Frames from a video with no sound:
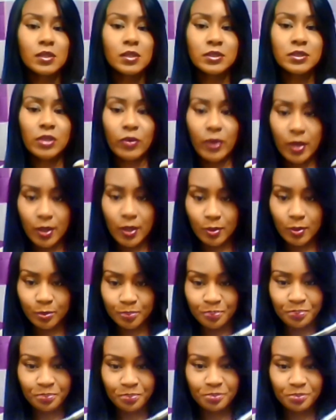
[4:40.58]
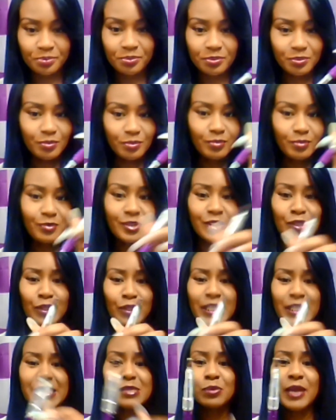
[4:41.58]

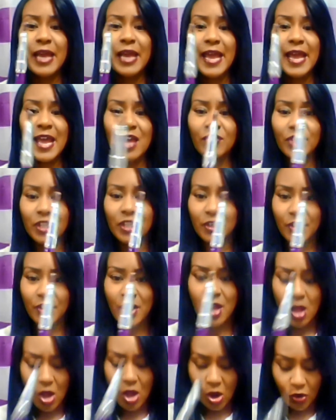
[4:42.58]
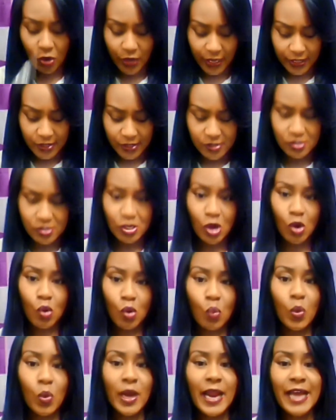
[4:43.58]
So that's what I have here. Okay,
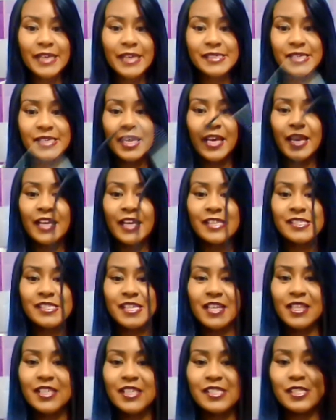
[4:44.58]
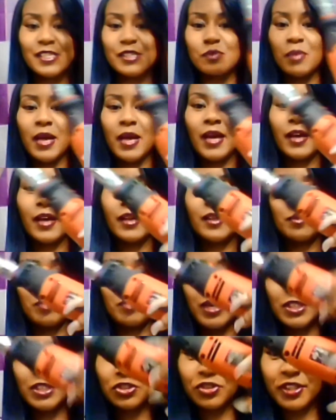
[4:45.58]
so what I did, see, this is
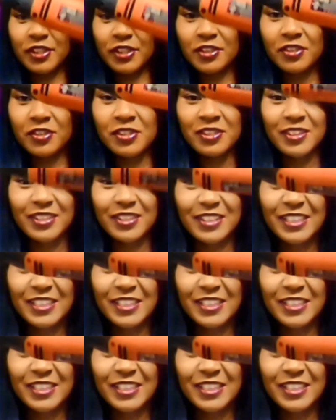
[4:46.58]
my drill.